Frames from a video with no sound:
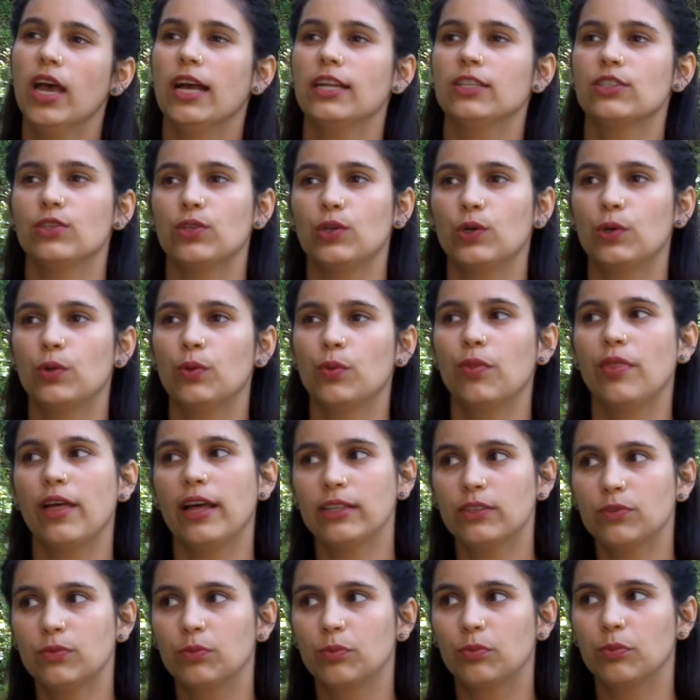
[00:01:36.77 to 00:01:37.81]
And so
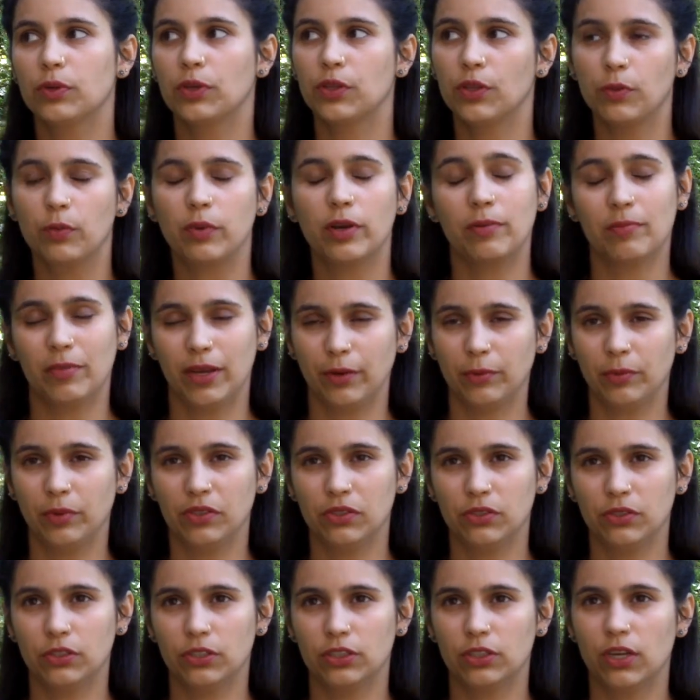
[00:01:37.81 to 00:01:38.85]
that's really where my
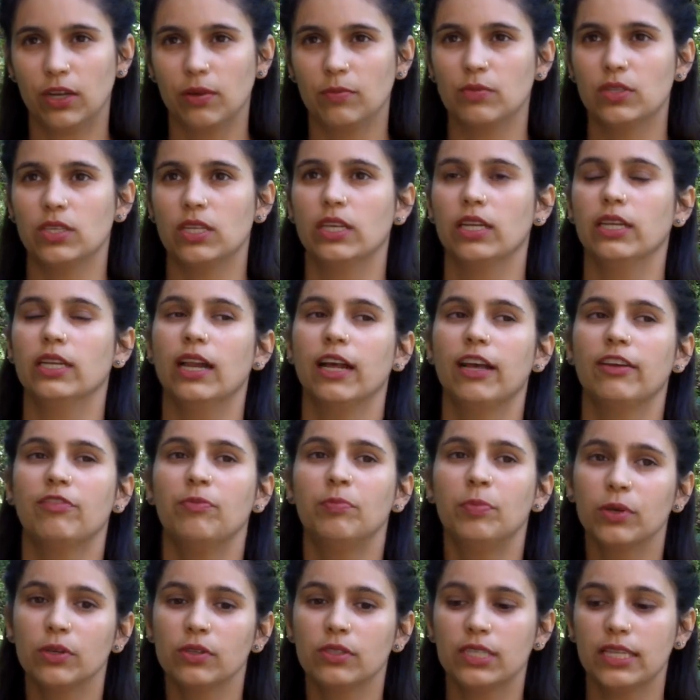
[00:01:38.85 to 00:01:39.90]
research comes in.
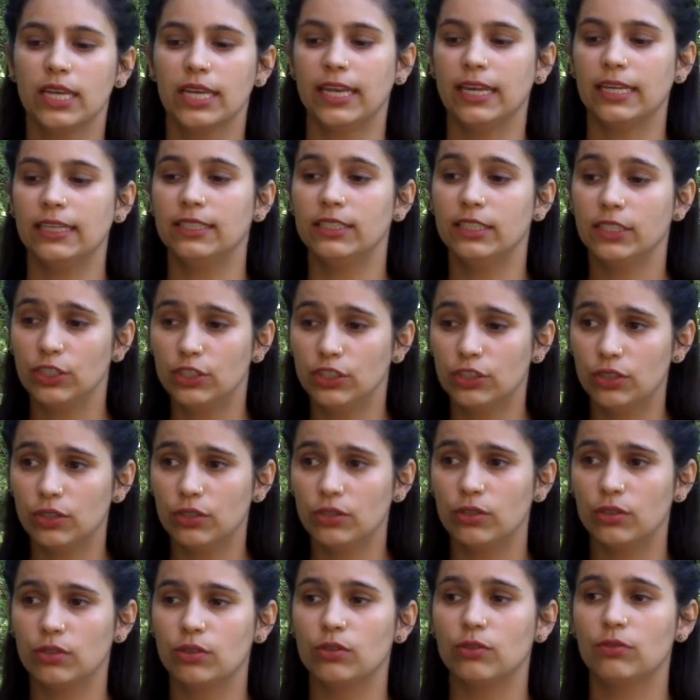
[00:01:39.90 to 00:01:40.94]
I've built a
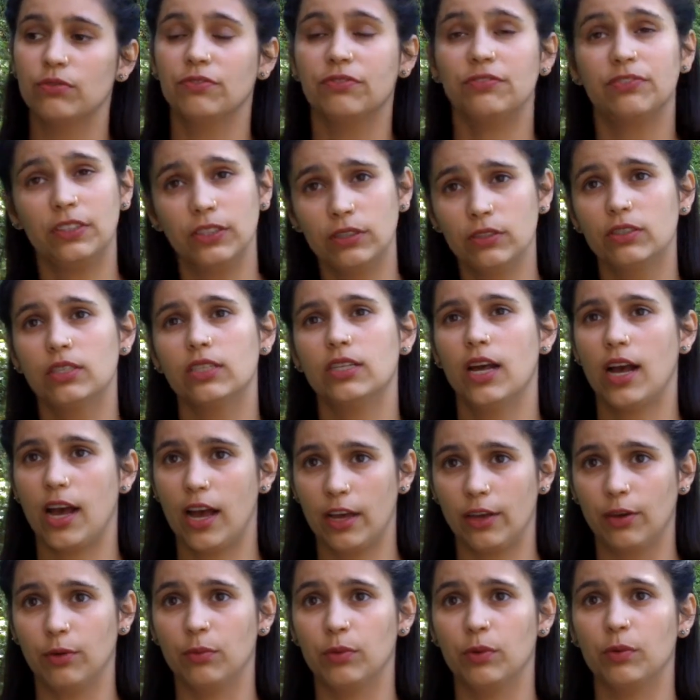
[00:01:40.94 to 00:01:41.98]
digital field in
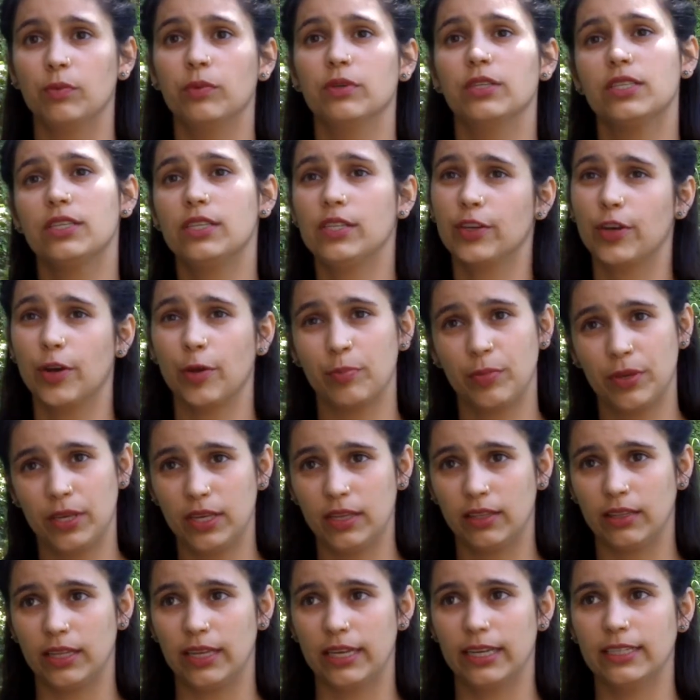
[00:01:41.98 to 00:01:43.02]
Iowa with
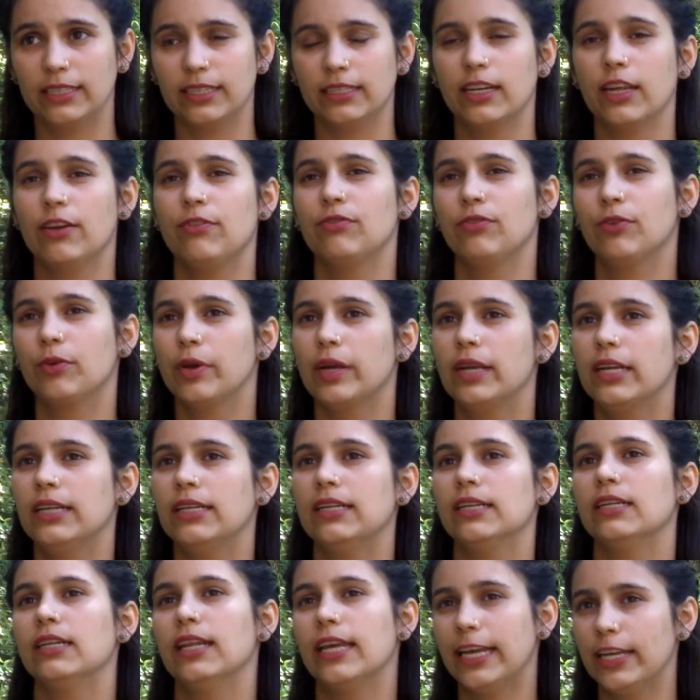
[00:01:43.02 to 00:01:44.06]
CRP land, and I've
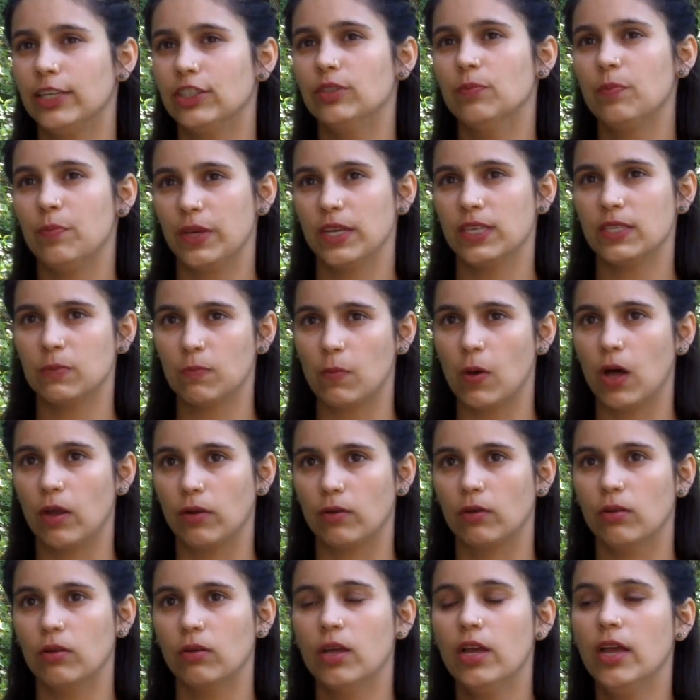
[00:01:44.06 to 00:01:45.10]
created an agent-based
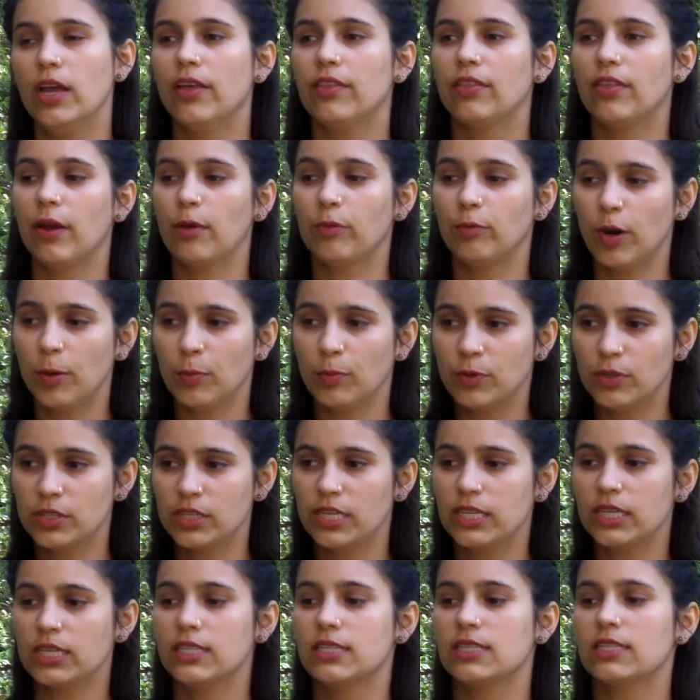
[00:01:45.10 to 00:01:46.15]
model that
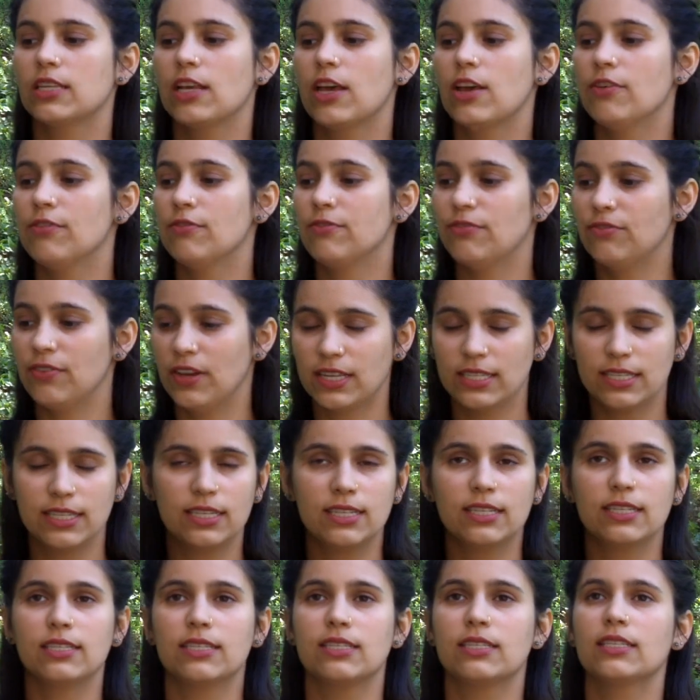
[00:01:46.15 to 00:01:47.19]
represents
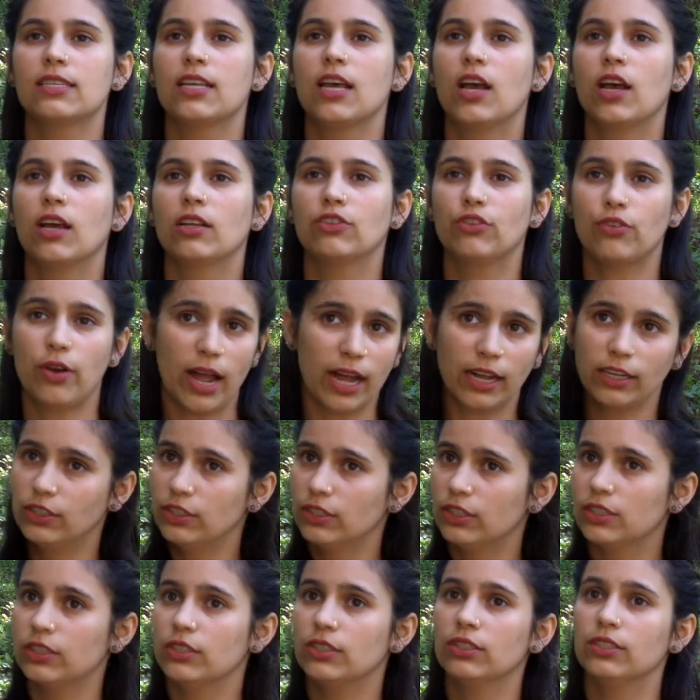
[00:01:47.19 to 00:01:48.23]
pheasants,
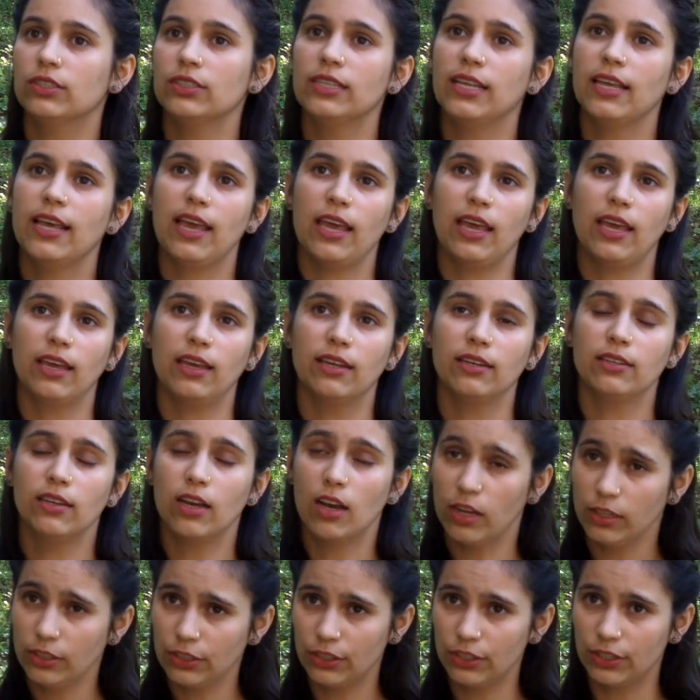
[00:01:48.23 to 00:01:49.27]
tractors, and
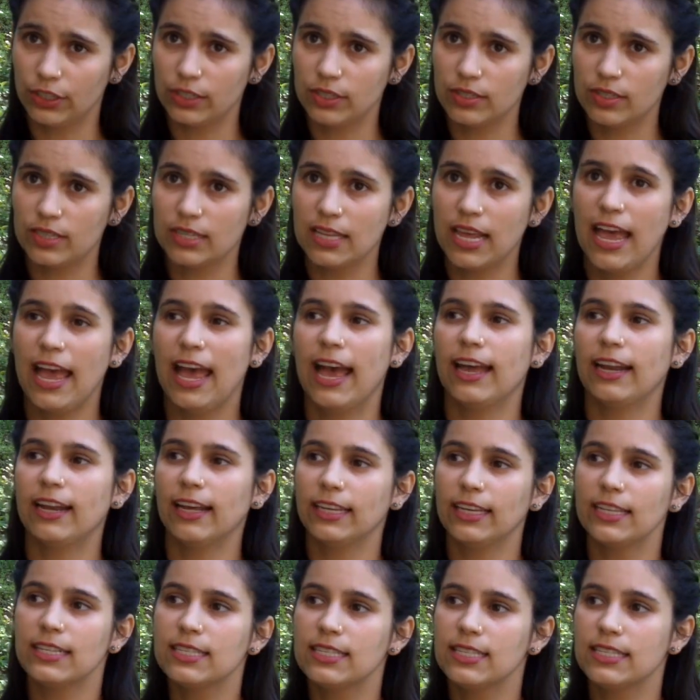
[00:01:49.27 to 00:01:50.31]
hunters, and I
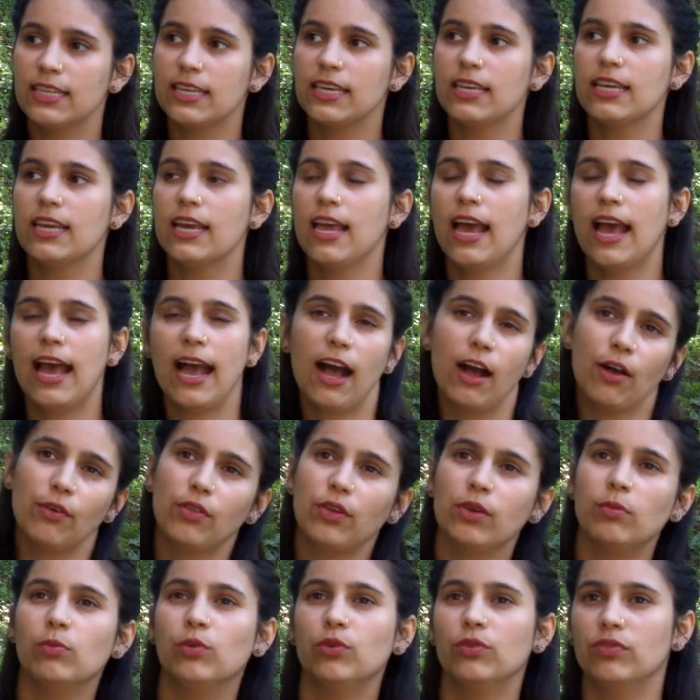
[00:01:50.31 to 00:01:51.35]
can see how
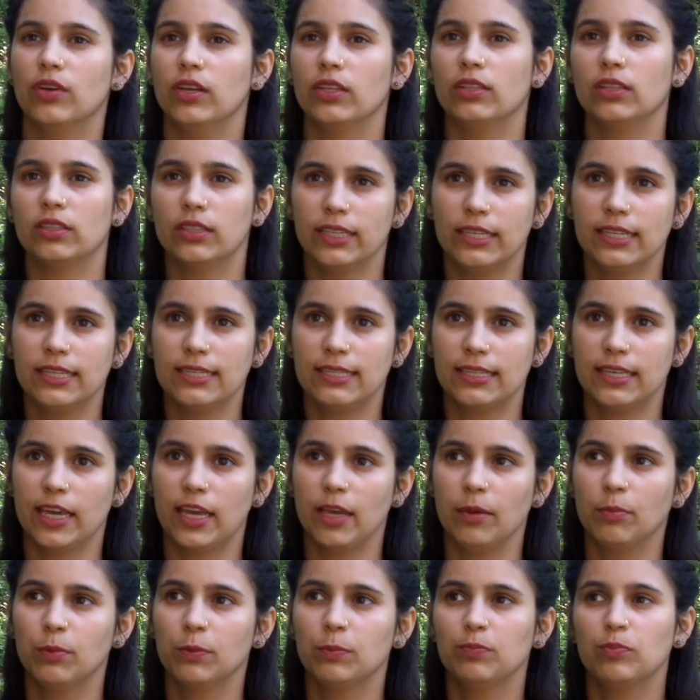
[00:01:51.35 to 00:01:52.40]
they move on the
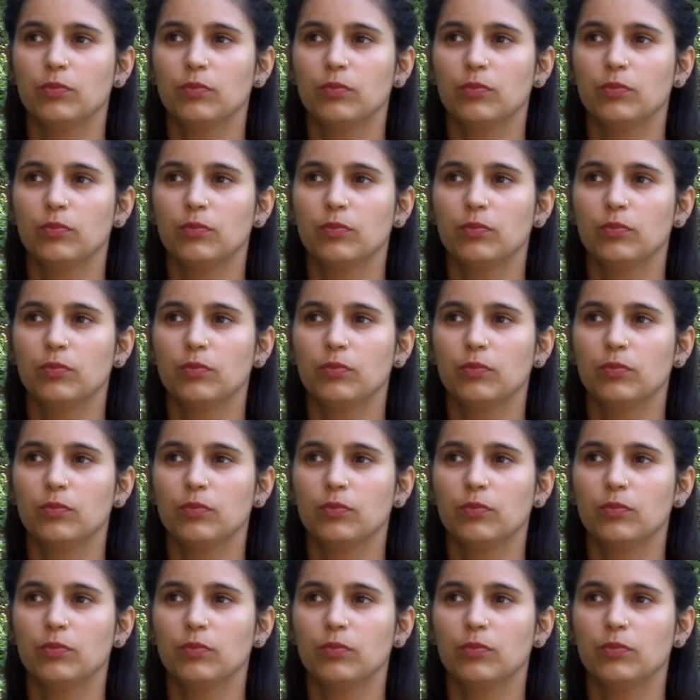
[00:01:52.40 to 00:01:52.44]
landscape.